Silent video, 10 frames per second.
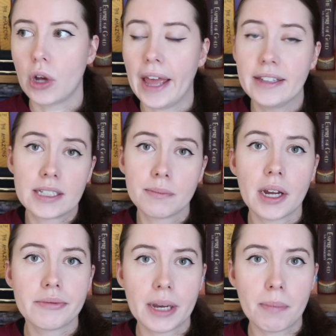And
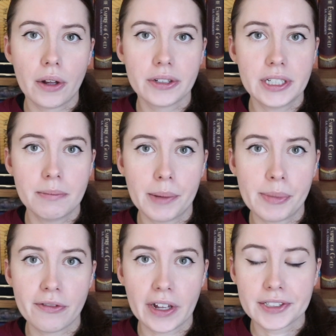sometimes that policy might
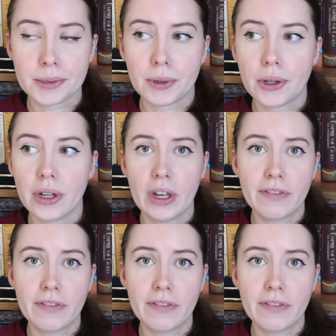be flexible.